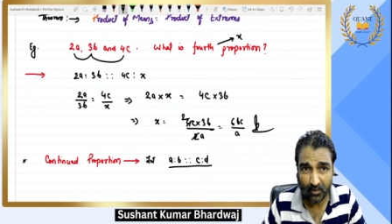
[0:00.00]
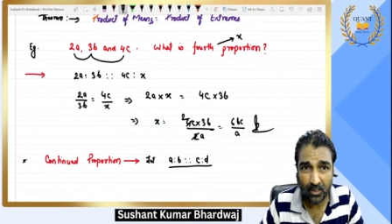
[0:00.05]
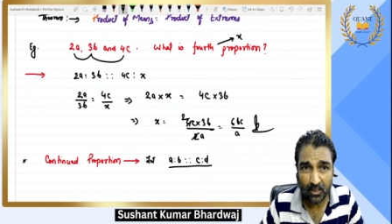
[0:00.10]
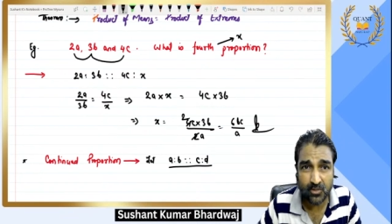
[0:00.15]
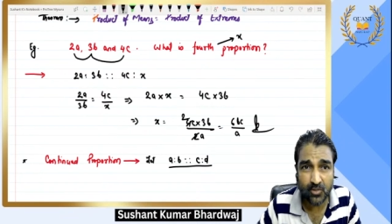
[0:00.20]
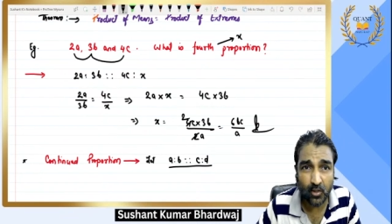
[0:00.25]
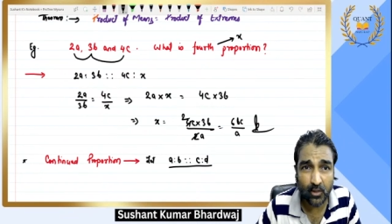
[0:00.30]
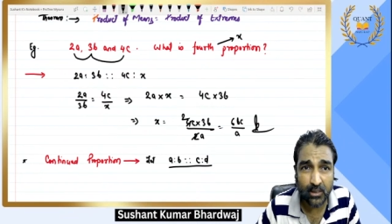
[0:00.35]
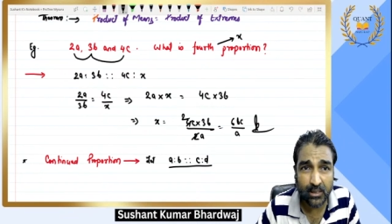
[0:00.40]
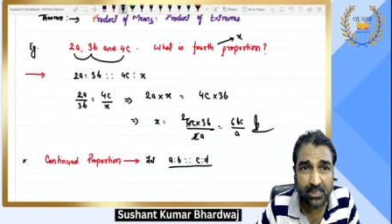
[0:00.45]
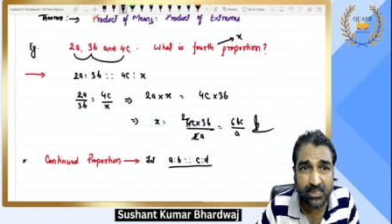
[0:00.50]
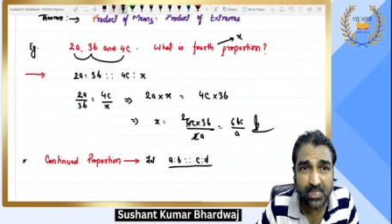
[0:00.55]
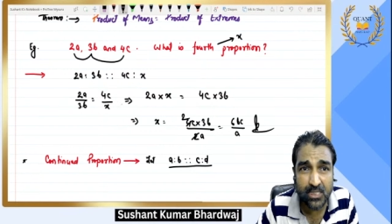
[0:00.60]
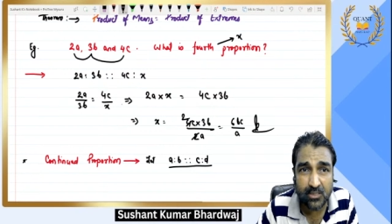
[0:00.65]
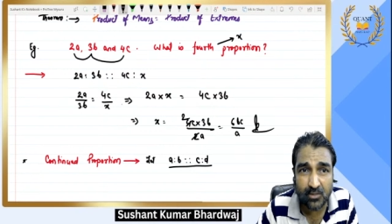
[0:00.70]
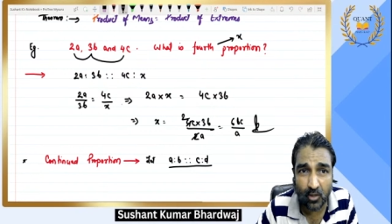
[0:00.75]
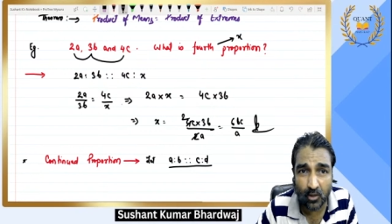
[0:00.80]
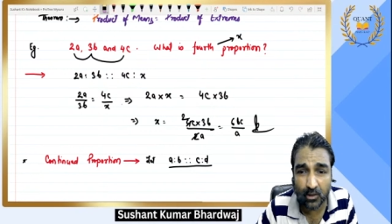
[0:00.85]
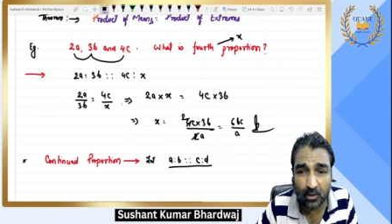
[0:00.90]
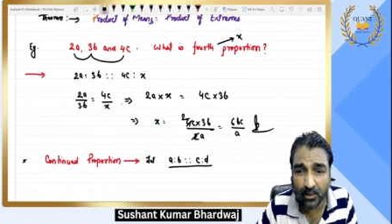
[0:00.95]
sorry, this is
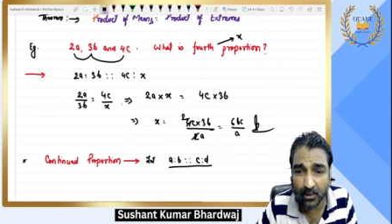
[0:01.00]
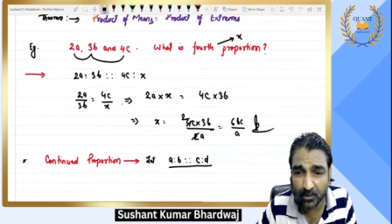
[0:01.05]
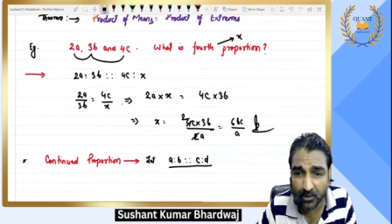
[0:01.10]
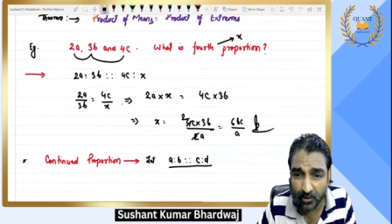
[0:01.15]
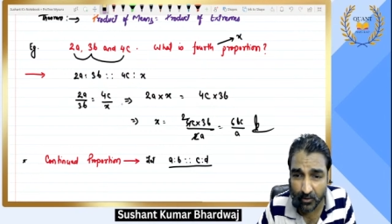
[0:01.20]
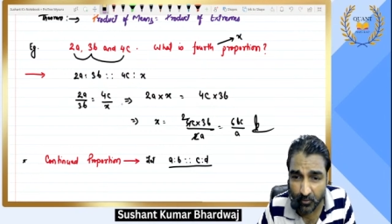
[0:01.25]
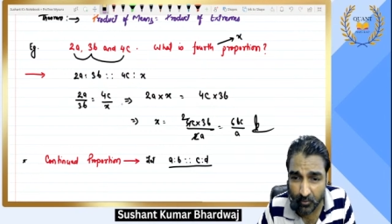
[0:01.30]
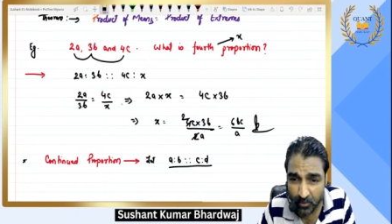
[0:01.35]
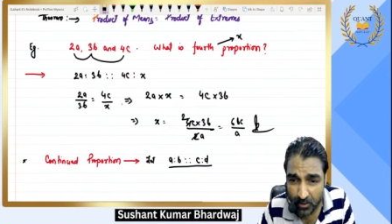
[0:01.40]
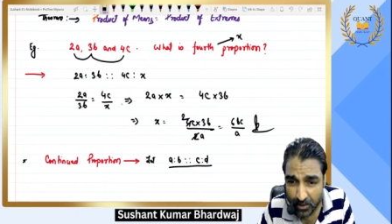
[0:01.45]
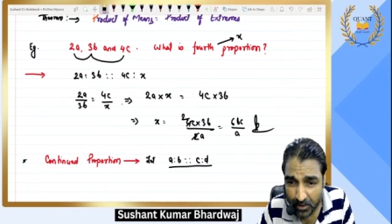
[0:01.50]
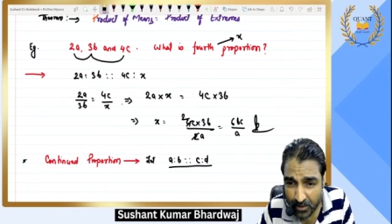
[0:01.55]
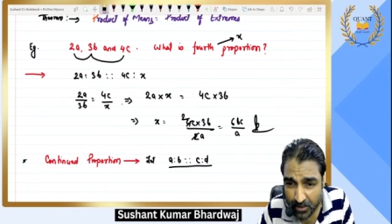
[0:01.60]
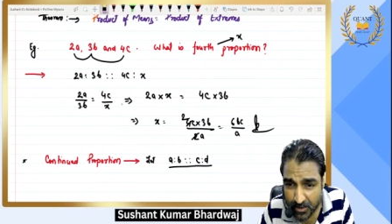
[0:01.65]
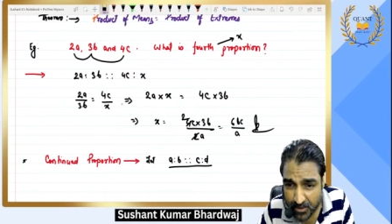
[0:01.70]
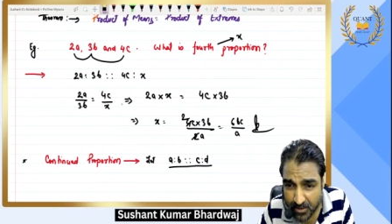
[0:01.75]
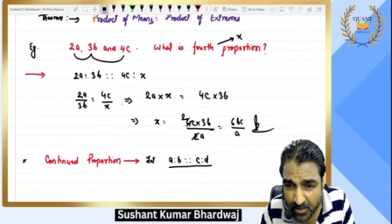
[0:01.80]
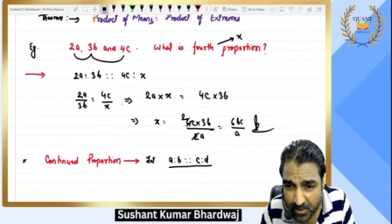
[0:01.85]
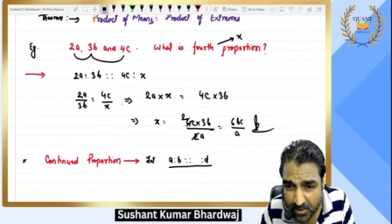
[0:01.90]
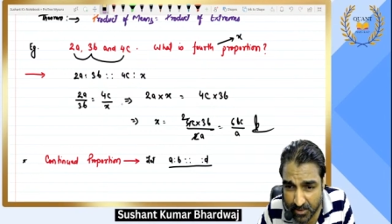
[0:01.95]
not continued.
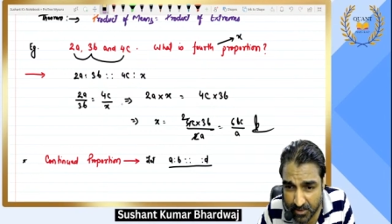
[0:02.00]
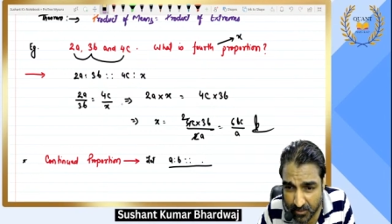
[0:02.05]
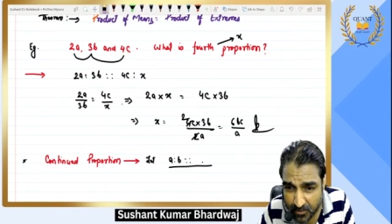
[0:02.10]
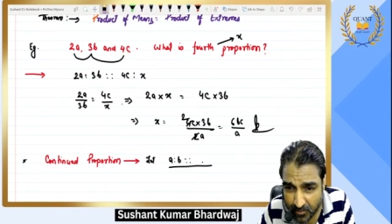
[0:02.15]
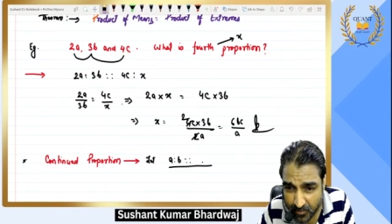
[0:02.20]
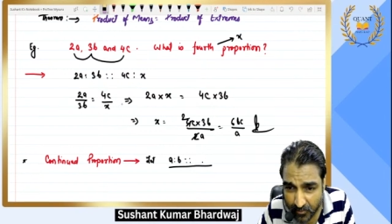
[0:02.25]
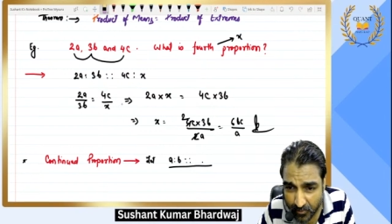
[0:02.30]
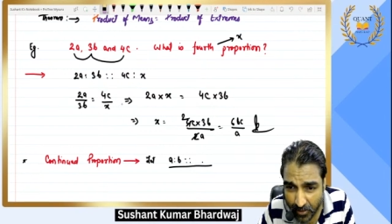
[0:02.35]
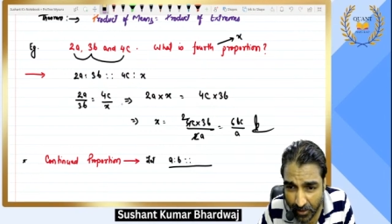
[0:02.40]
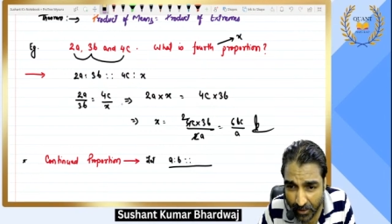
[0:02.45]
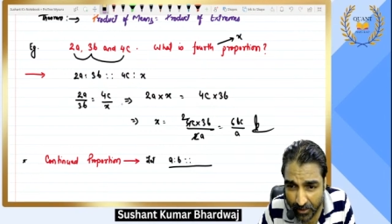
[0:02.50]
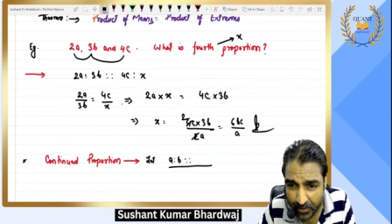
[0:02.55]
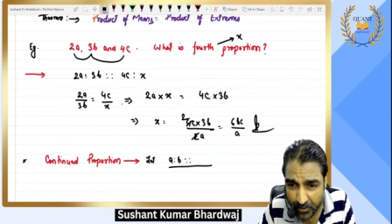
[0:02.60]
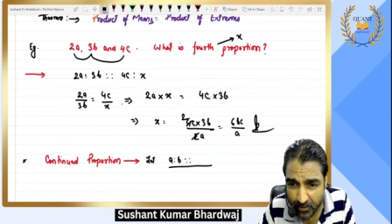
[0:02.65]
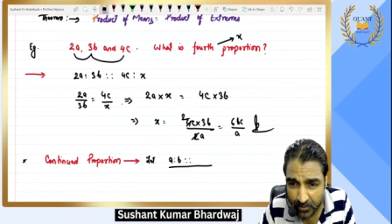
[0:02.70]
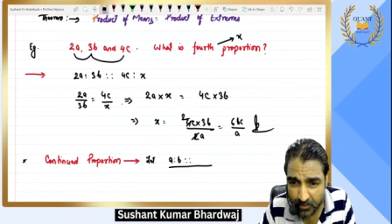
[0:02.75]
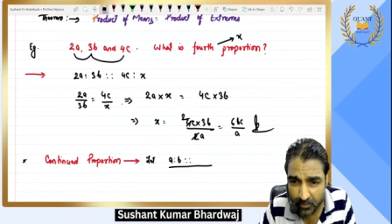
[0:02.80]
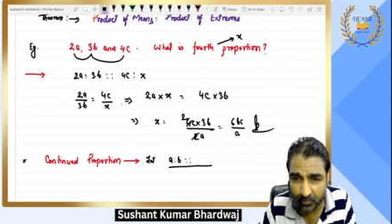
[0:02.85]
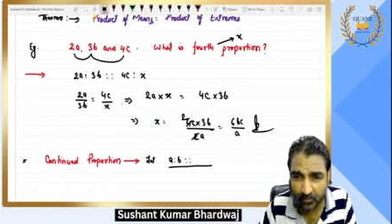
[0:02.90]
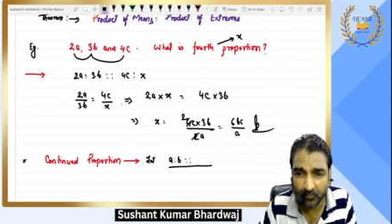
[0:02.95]
Just hide it.
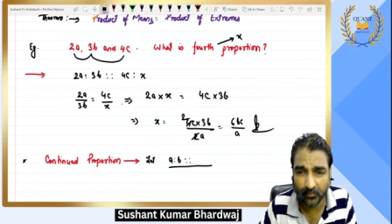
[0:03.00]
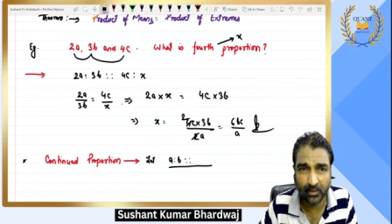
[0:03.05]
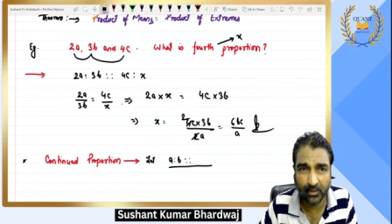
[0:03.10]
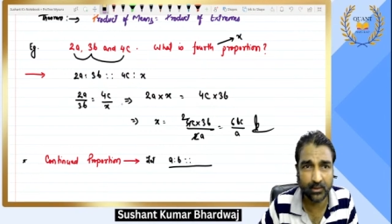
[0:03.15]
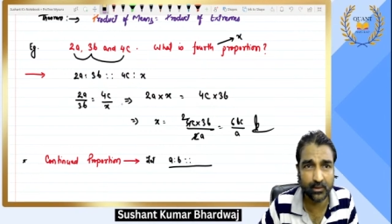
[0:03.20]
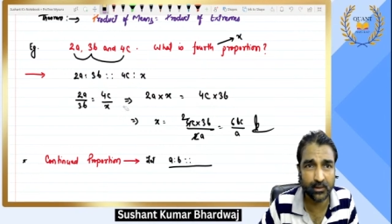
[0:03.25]
Wait.